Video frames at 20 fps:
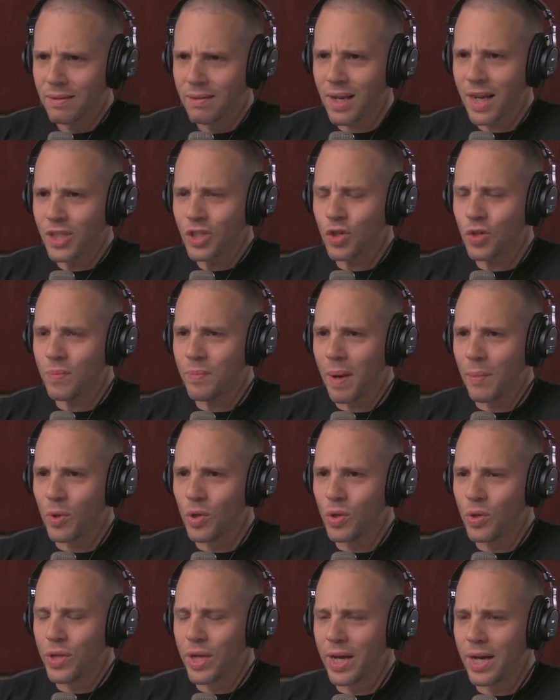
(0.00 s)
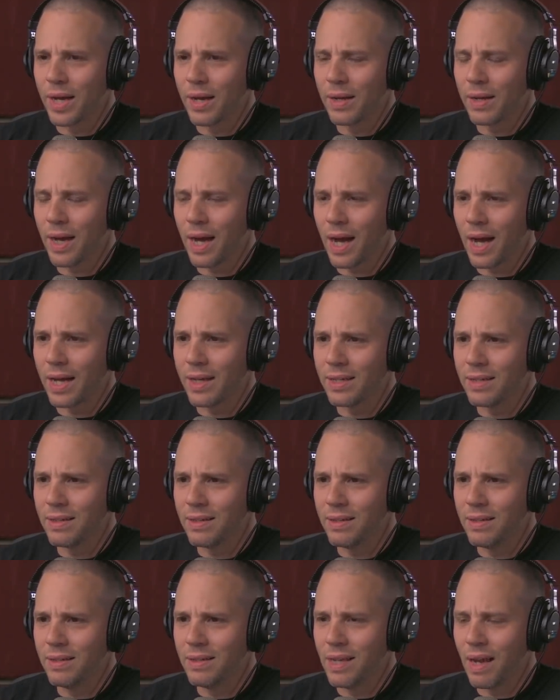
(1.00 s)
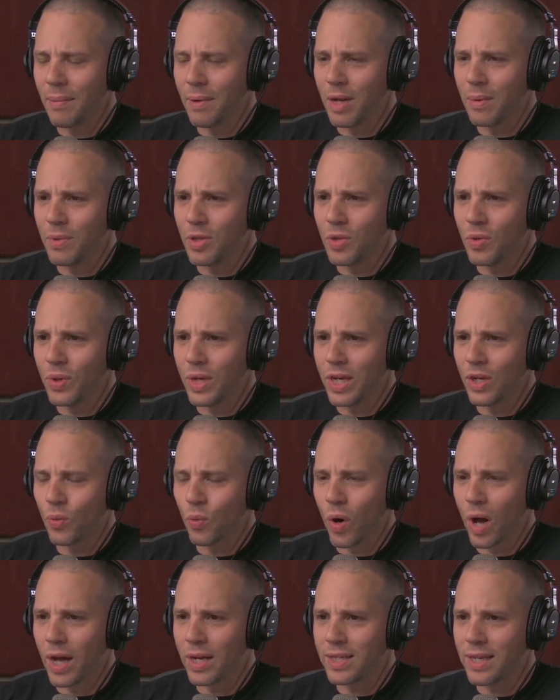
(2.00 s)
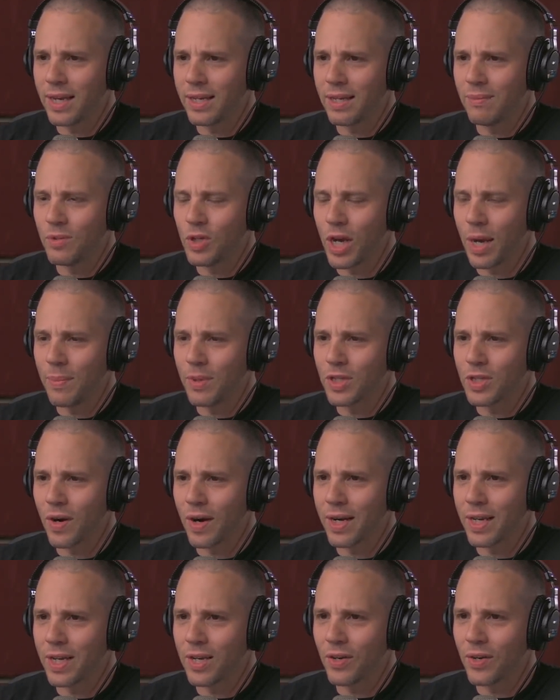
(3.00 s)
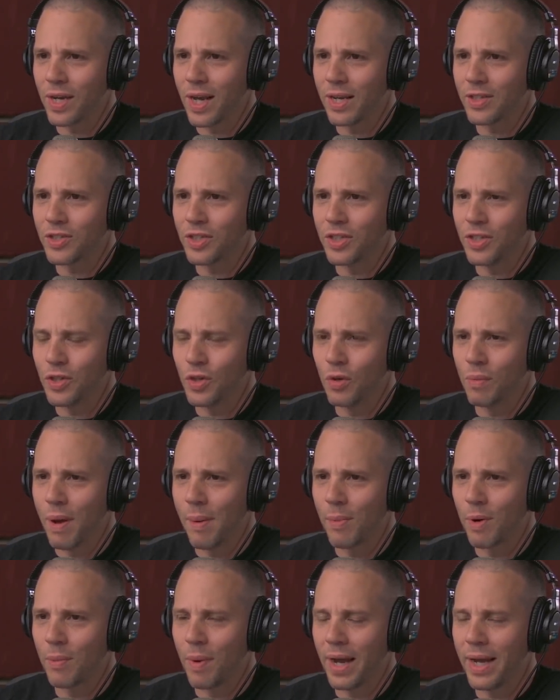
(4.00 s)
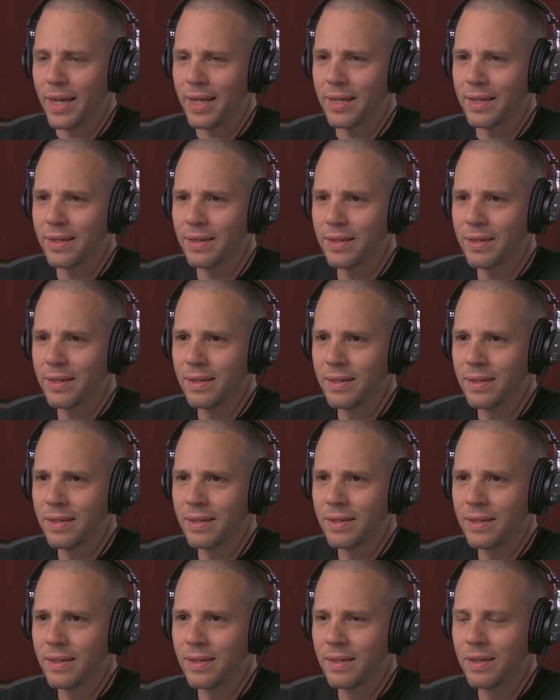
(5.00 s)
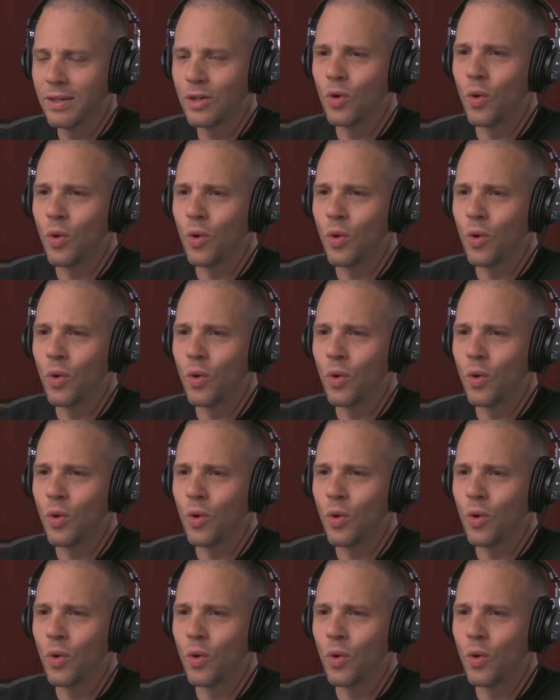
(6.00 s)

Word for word: You guys should remember who the uh, W W E Raw Tag Team Champions are, out of curiosity. Do you remember, Mike? I do.